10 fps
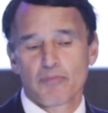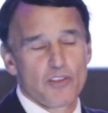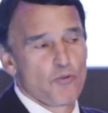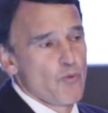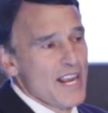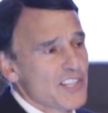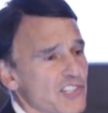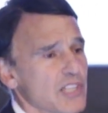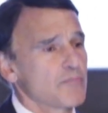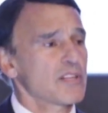My brother
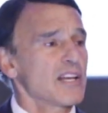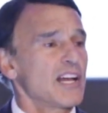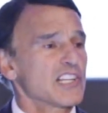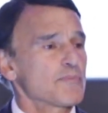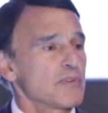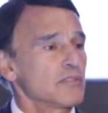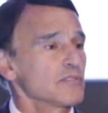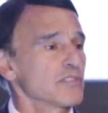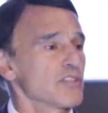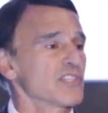races him to the
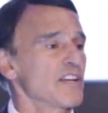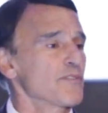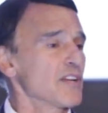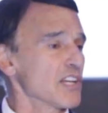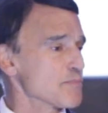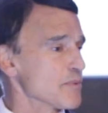hospital, to Stanford